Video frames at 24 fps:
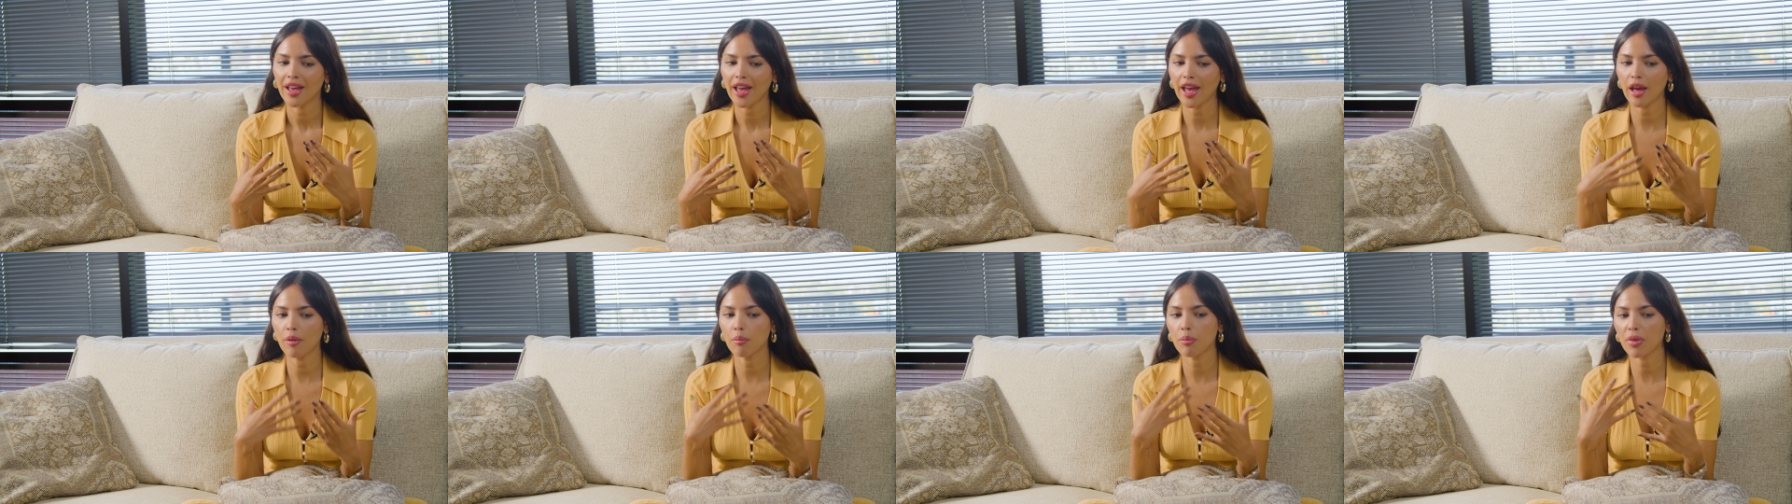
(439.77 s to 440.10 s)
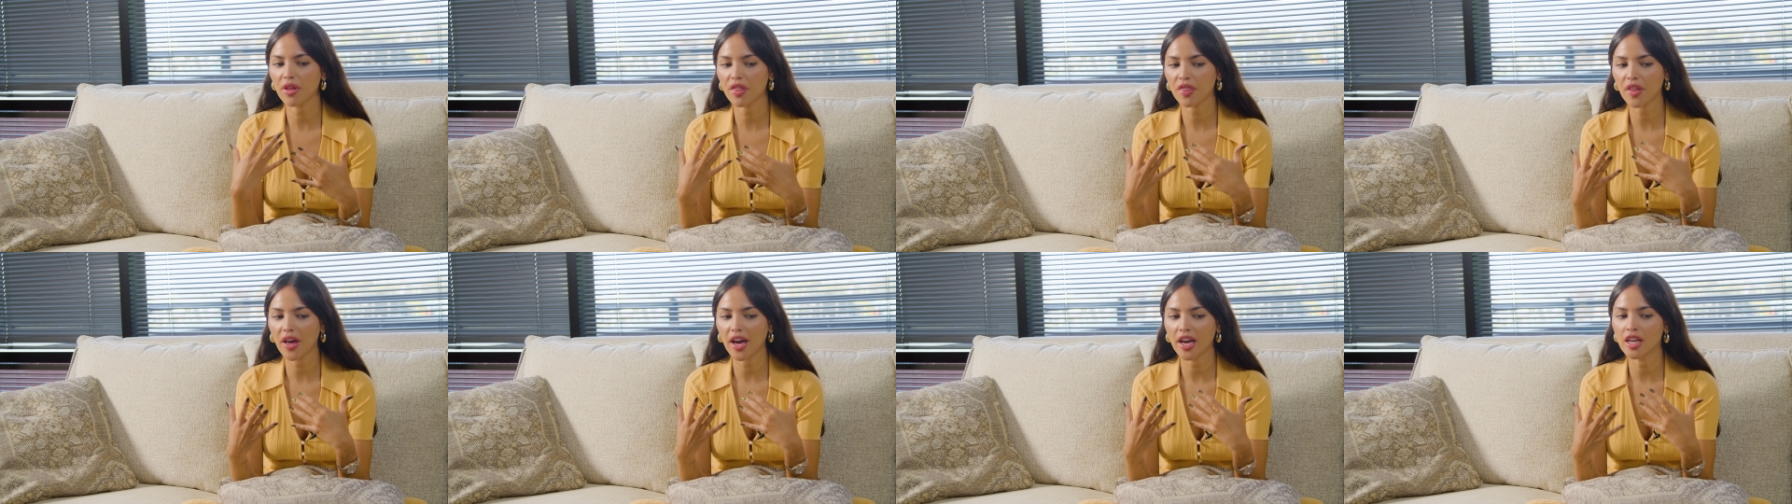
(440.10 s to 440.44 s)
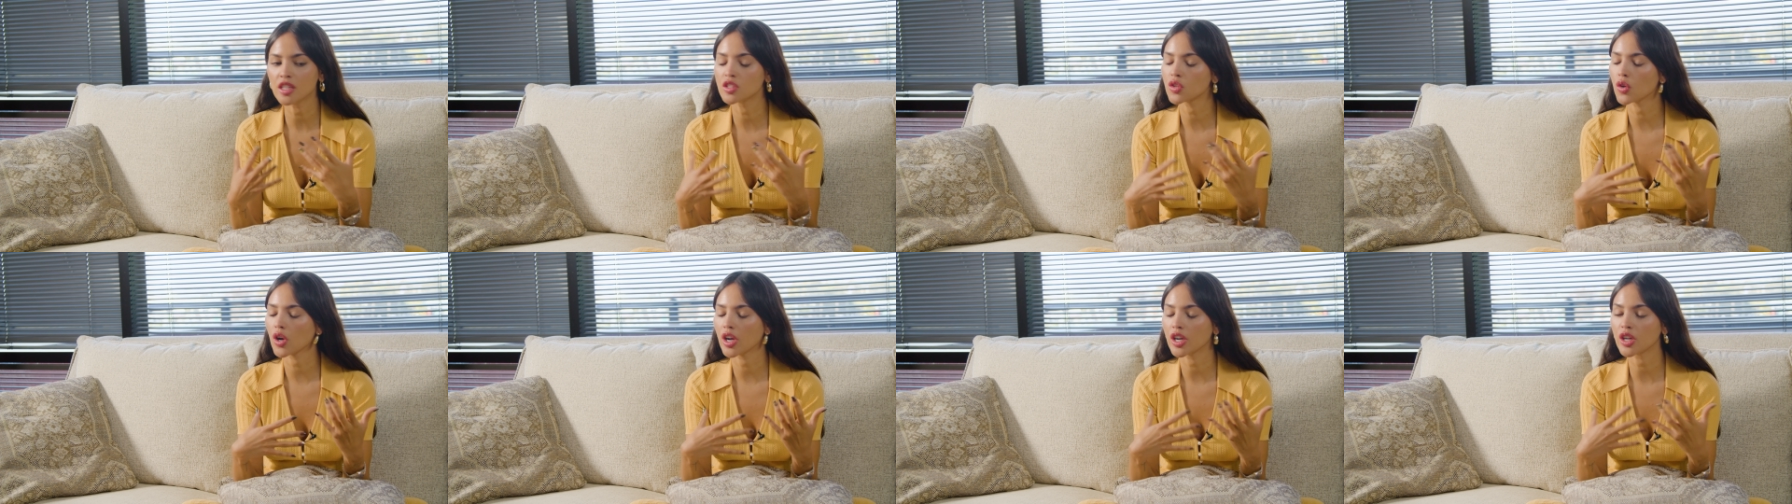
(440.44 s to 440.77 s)

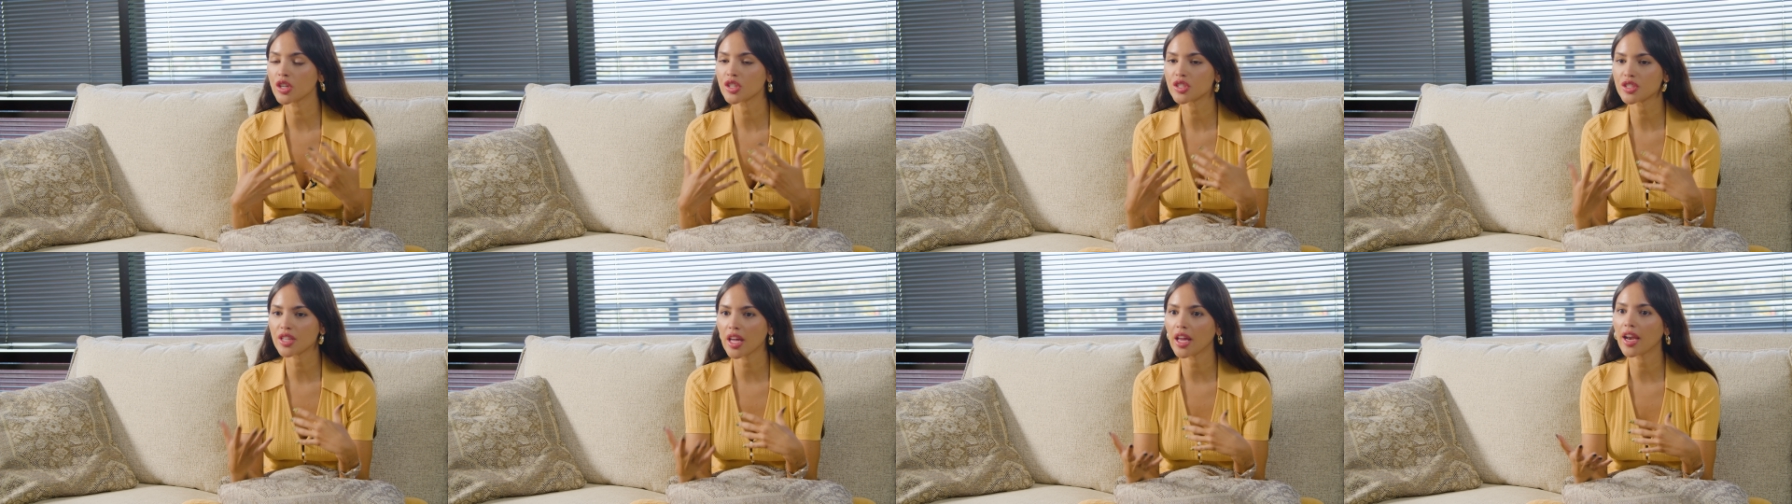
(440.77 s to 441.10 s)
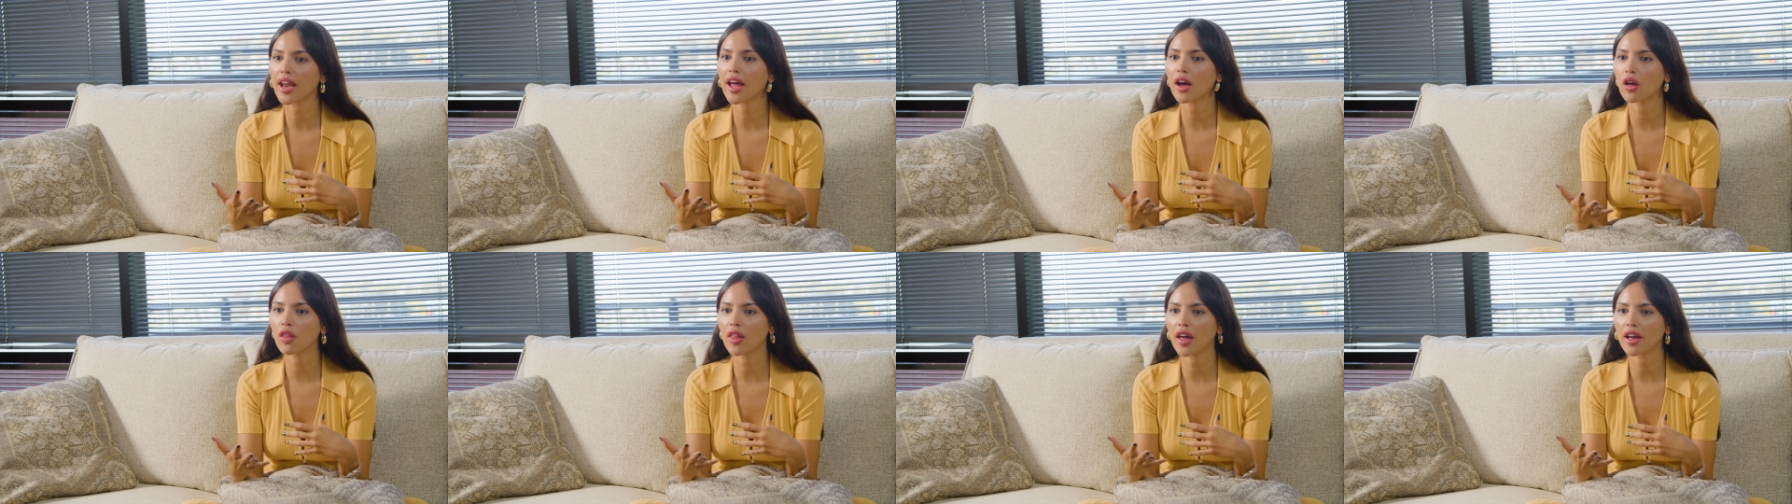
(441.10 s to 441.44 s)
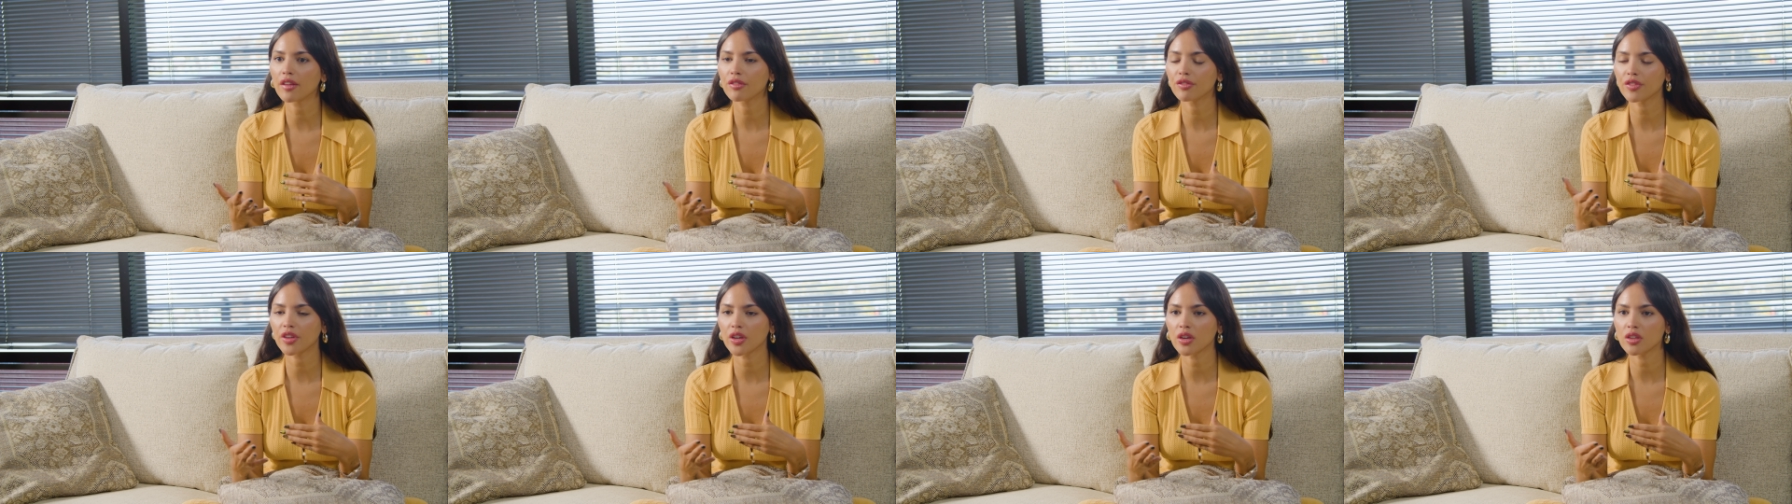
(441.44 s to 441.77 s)
empathize or understand how
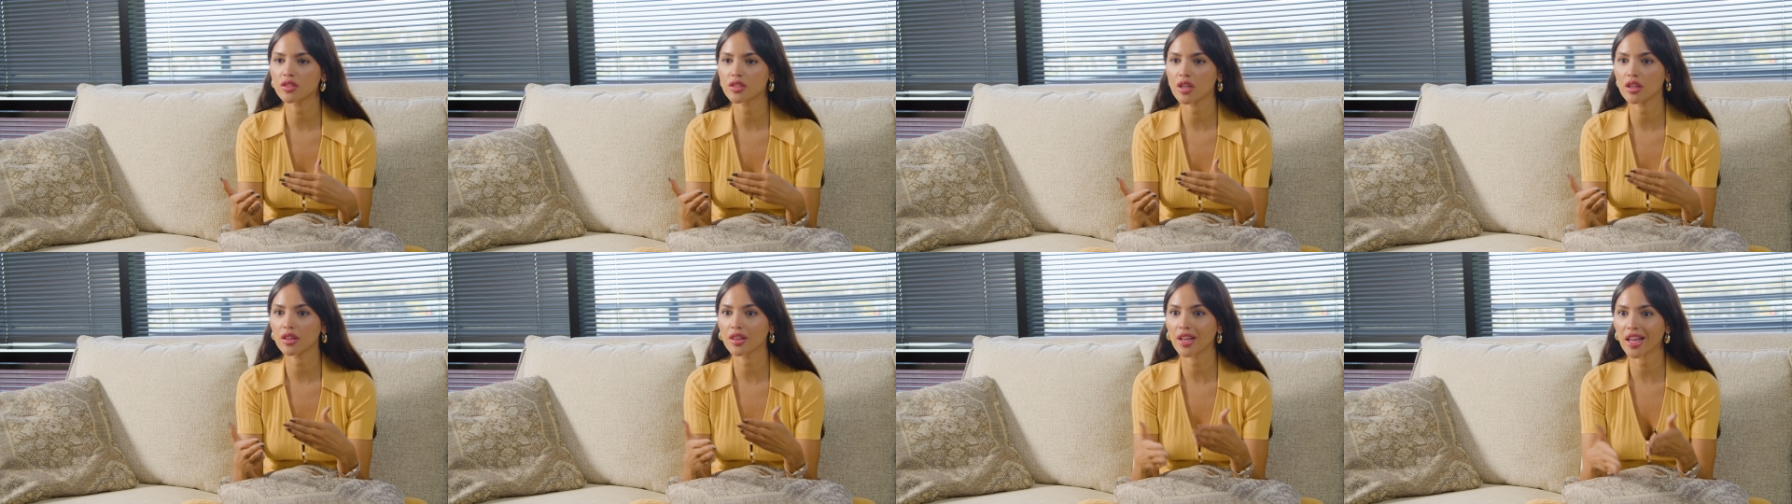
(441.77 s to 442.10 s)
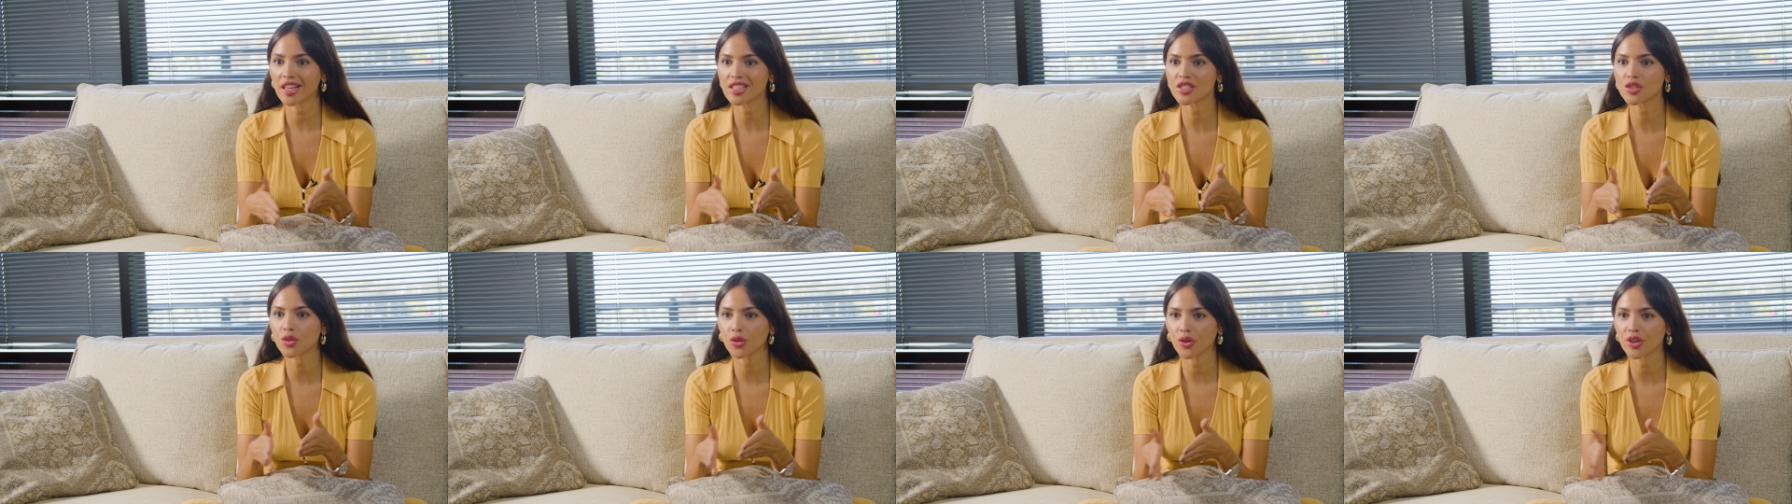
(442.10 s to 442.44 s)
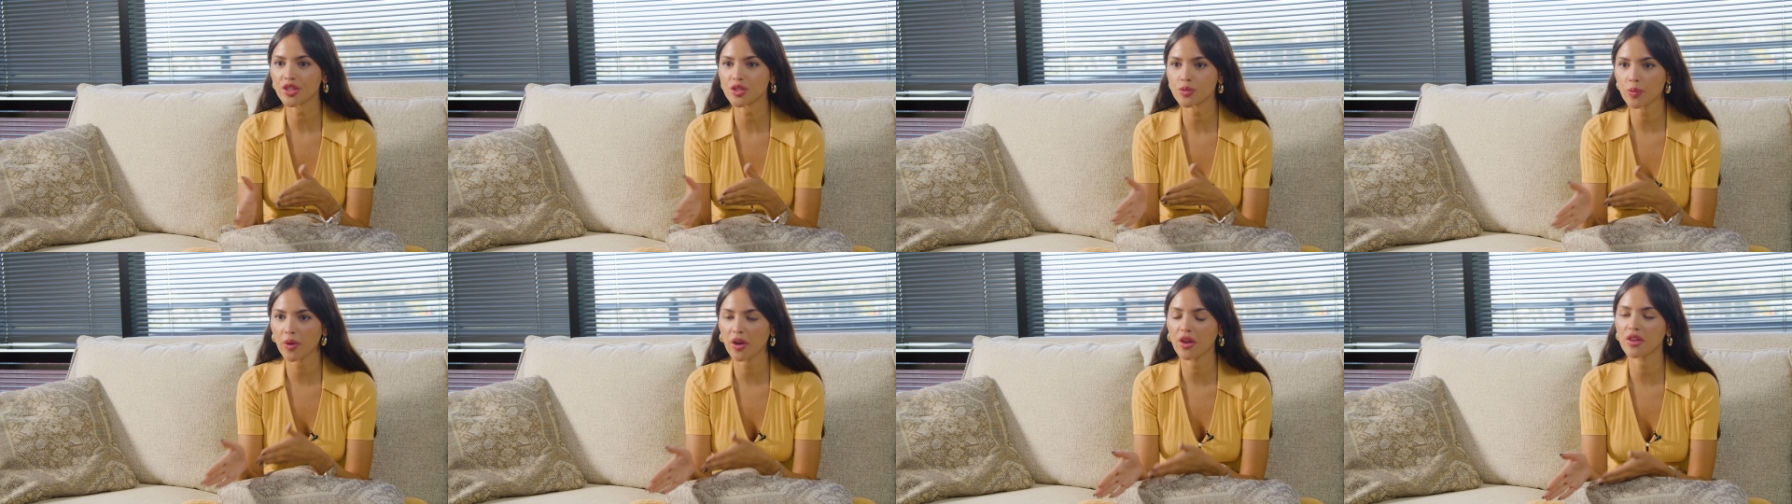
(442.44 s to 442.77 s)
that feels unless you
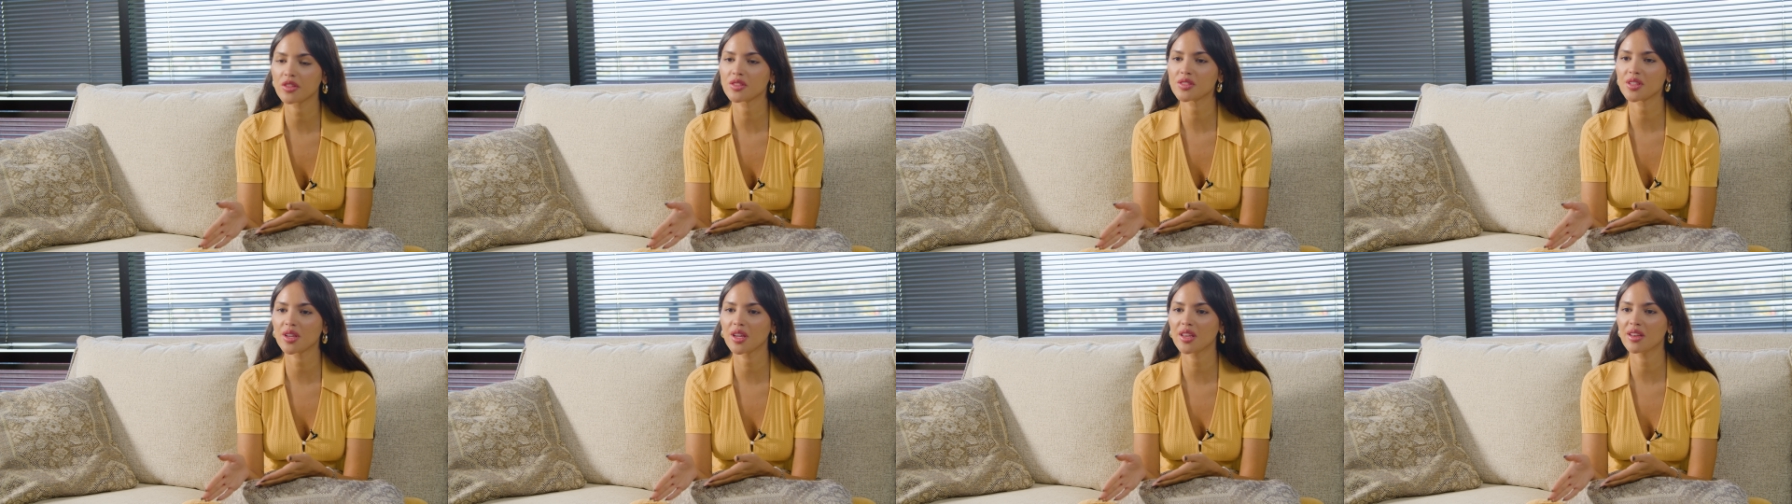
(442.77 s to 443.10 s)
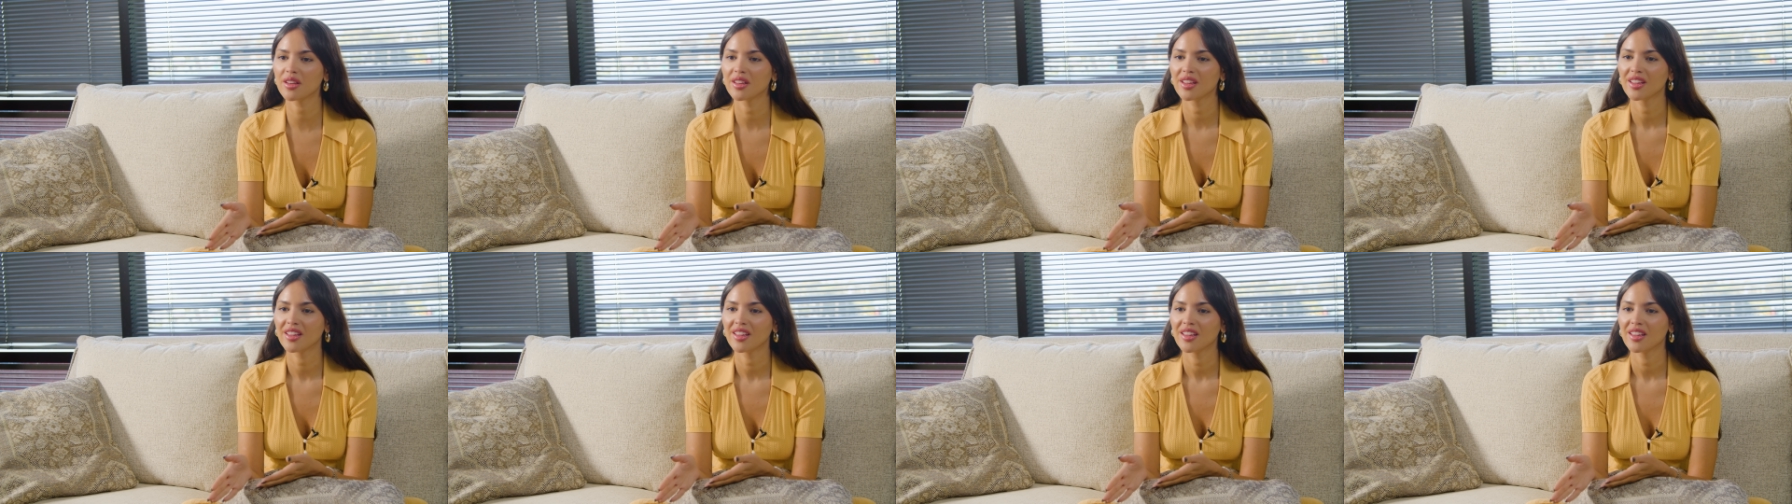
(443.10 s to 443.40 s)
experience it